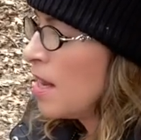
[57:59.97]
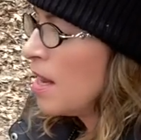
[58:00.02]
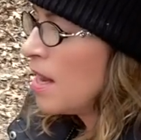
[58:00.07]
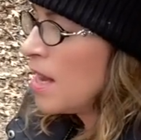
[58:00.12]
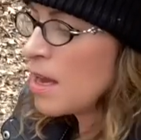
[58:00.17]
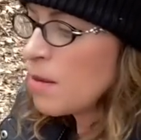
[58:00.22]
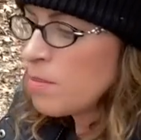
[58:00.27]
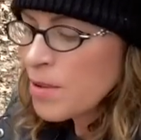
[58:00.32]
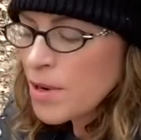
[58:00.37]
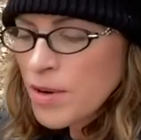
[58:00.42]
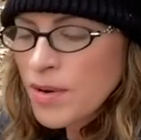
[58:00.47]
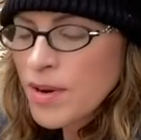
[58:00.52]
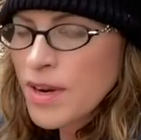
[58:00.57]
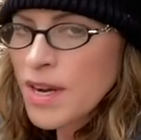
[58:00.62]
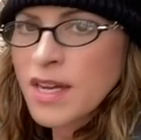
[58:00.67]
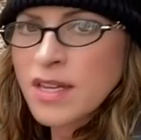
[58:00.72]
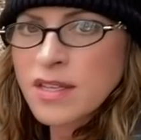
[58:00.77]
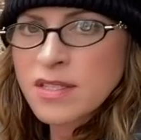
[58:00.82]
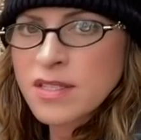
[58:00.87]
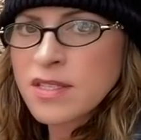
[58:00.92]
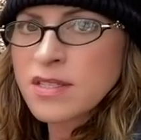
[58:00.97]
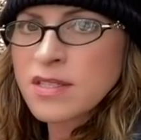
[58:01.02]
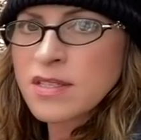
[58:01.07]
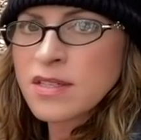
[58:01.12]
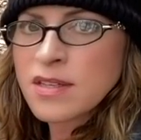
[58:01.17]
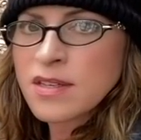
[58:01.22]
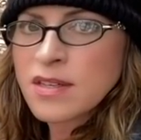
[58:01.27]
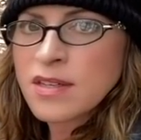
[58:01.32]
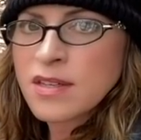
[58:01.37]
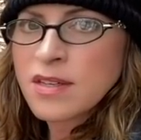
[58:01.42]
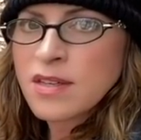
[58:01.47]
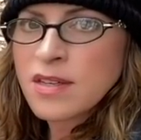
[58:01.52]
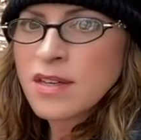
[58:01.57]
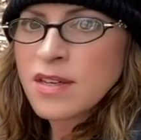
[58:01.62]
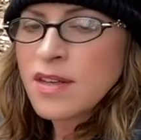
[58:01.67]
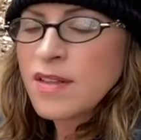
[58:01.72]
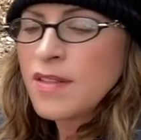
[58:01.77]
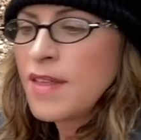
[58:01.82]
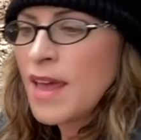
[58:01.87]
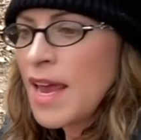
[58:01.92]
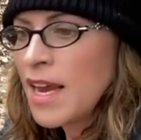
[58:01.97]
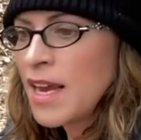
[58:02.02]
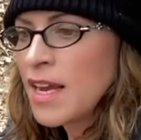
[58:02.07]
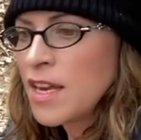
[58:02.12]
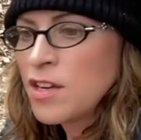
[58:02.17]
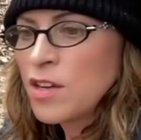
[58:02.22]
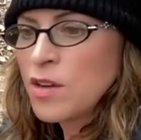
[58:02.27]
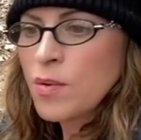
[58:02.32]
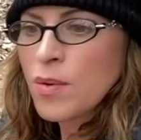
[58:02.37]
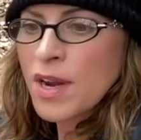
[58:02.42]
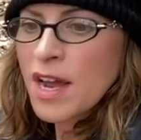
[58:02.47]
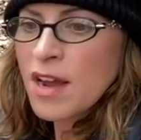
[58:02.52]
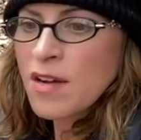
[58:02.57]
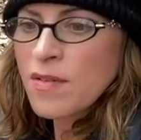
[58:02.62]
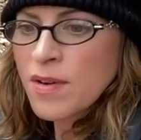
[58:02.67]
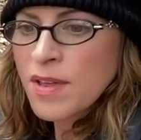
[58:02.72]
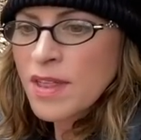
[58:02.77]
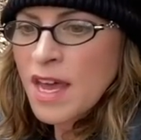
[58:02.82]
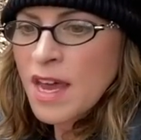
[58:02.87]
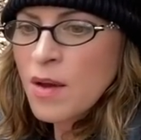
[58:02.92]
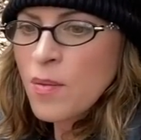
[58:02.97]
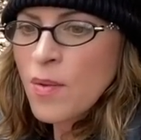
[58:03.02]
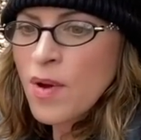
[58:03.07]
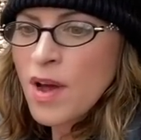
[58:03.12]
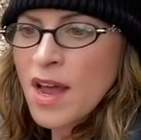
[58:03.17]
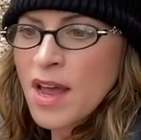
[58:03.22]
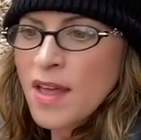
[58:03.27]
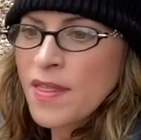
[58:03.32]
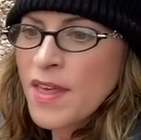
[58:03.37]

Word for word: hypocrites. They can do whatever they want.